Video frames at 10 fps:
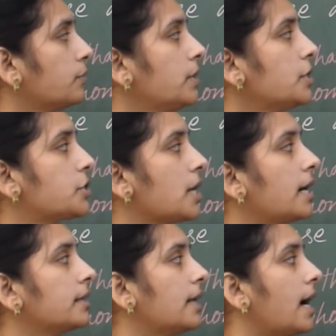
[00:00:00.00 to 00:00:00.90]
Which
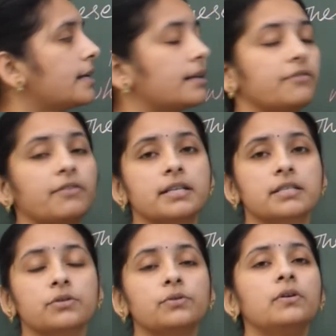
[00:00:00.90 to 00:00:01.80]
and that
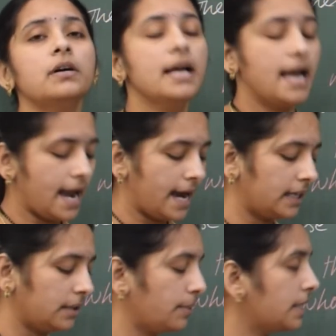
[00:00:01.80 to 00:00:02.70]
refers to
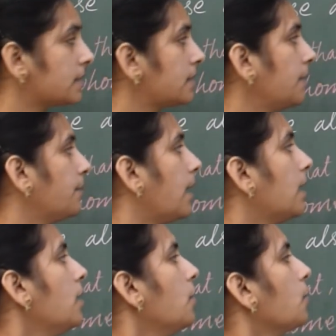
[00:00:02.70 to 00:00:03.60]
animals. See ma.
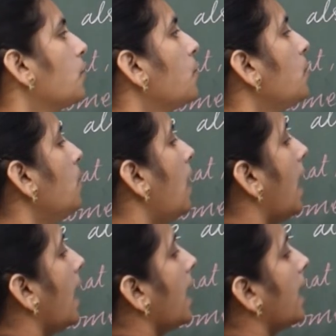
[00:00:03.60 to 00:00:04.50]
Who
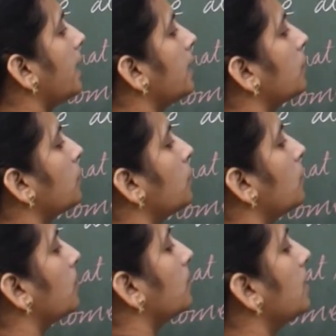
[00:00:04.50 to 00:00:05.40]
and
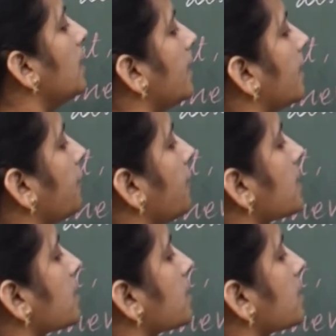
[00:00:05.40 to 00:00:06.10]
whom refers